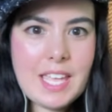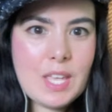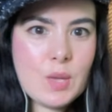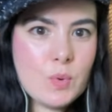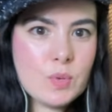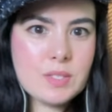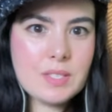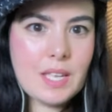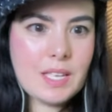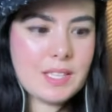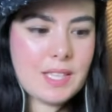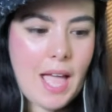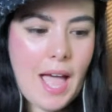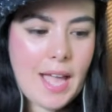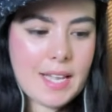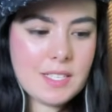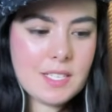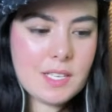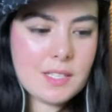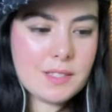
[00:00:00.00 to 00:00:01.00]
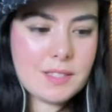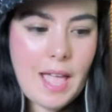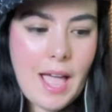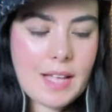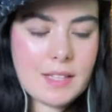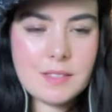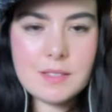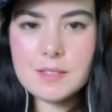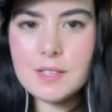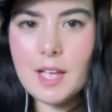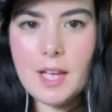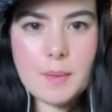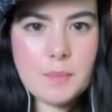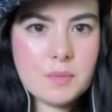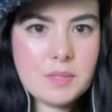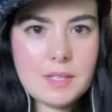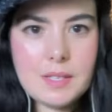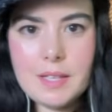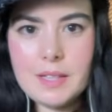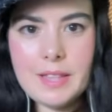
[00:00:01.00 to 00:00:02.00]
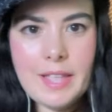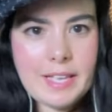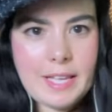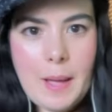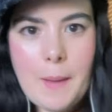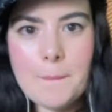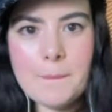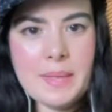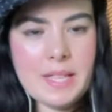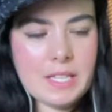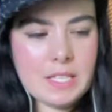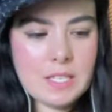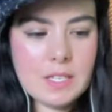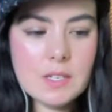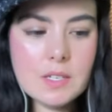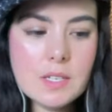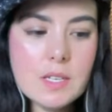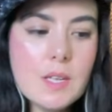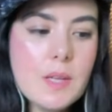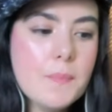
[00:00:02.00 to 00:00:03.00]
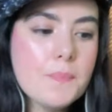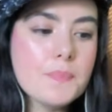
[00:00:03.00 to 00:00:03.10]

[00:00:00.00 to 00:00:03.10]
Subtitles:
it was like that times like a million,